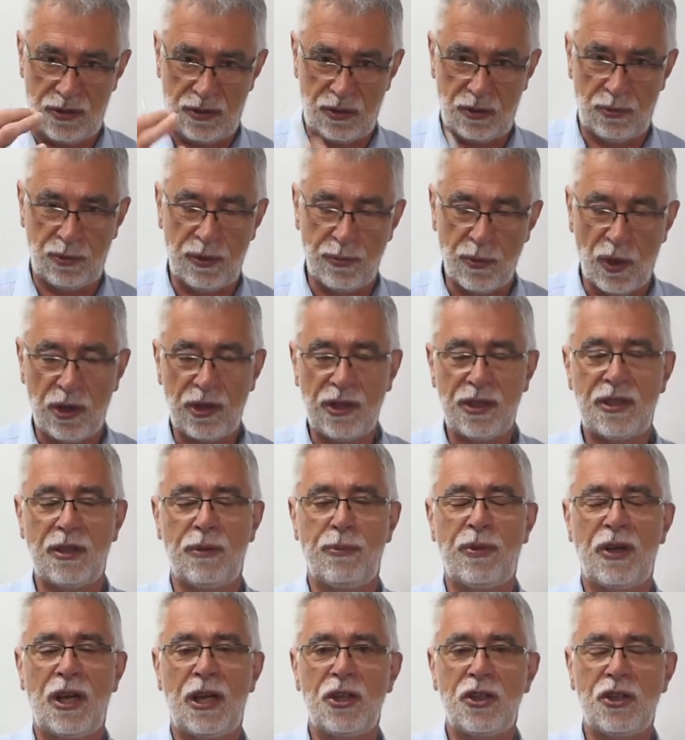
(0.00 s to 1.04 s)
So we
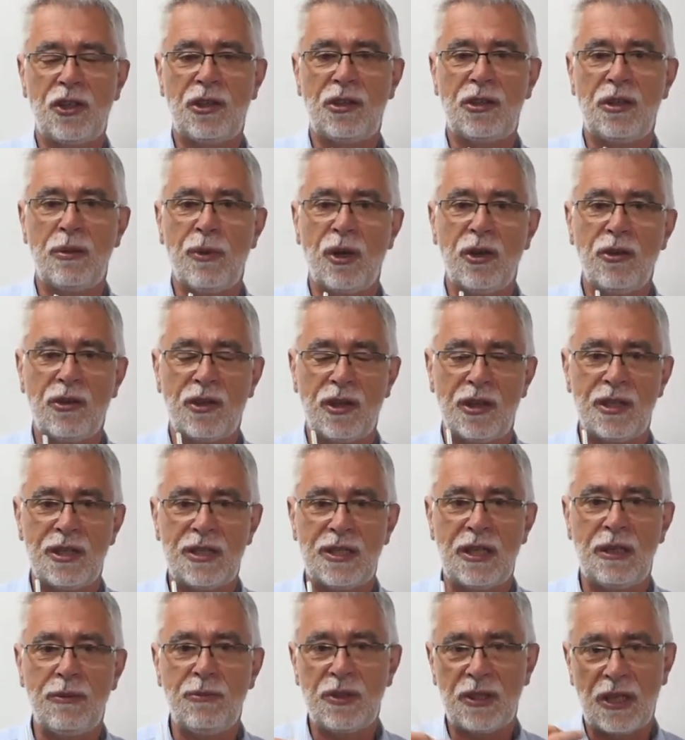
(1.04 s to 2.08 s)
monitor pressure in the mouth at the
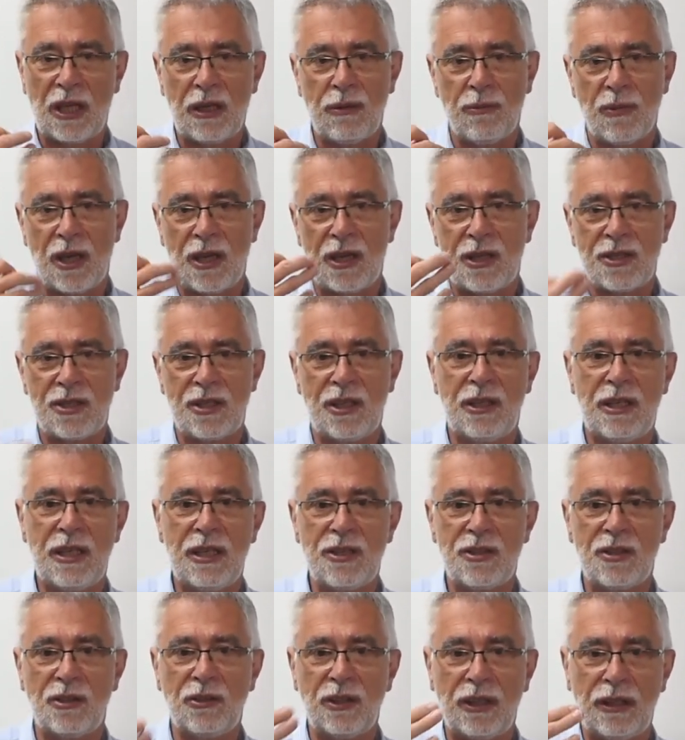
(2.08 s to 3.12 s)
same time as the
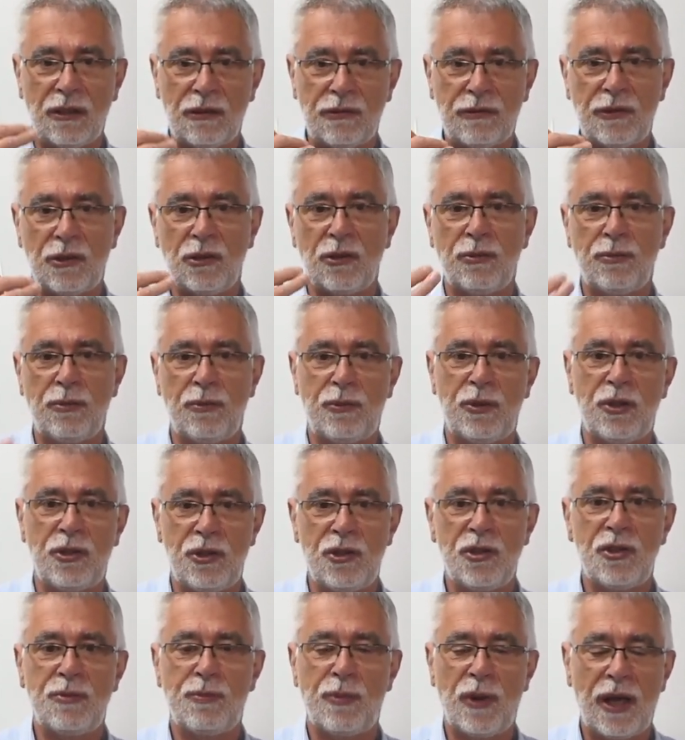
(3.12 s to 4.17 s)
nasal airflow
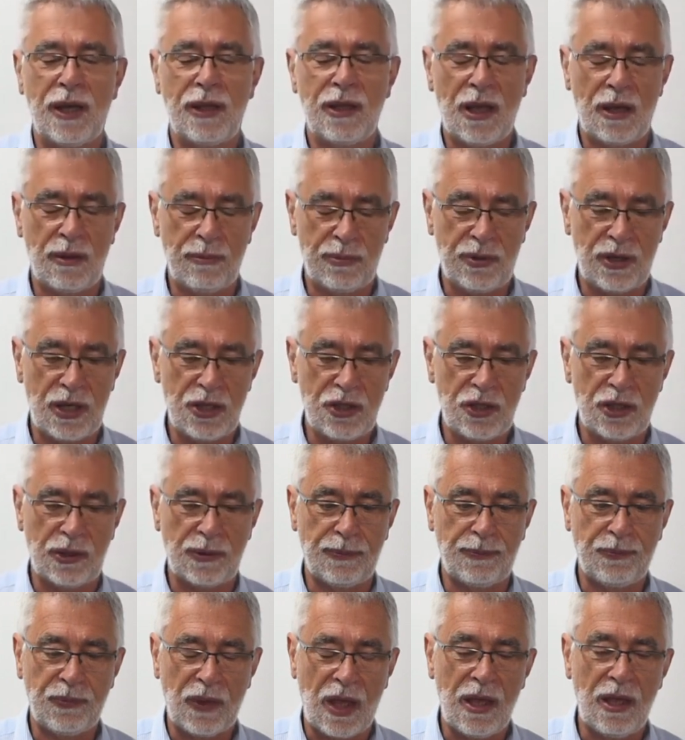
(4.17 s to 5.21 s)
produced by that
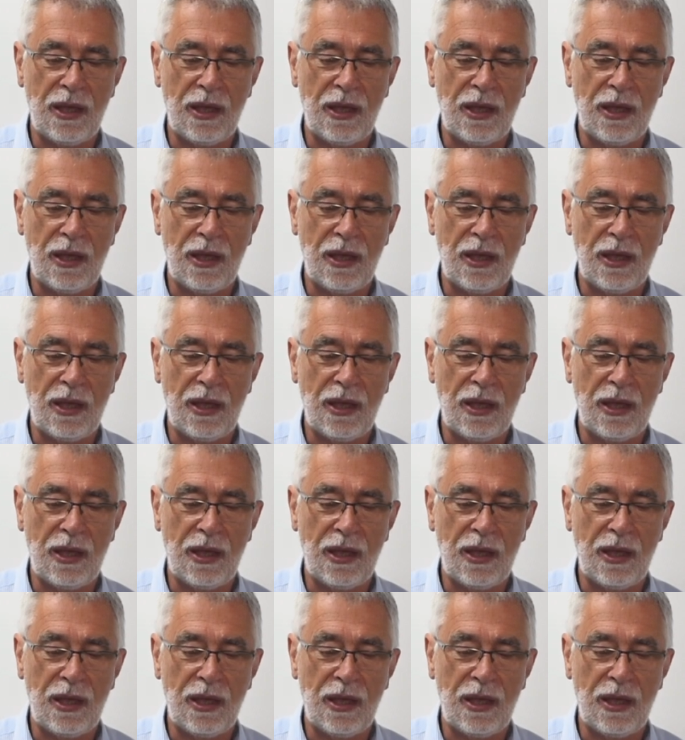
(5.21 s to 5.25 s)
pressure.